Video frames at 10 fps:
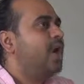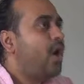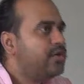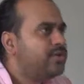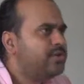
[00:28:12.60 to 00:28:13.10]

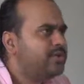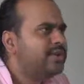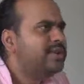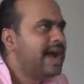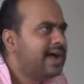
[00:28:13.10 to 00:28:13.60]
How you
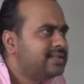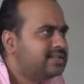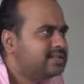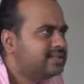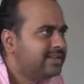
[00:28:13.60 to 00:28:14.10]
don't
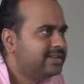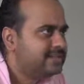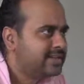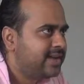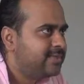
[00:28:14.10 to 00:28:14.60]
dance when
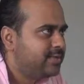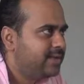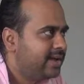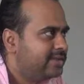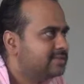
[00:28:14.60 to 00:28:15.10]
it's time
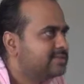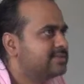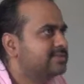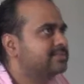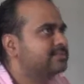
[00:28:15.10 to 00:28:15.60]
to dance?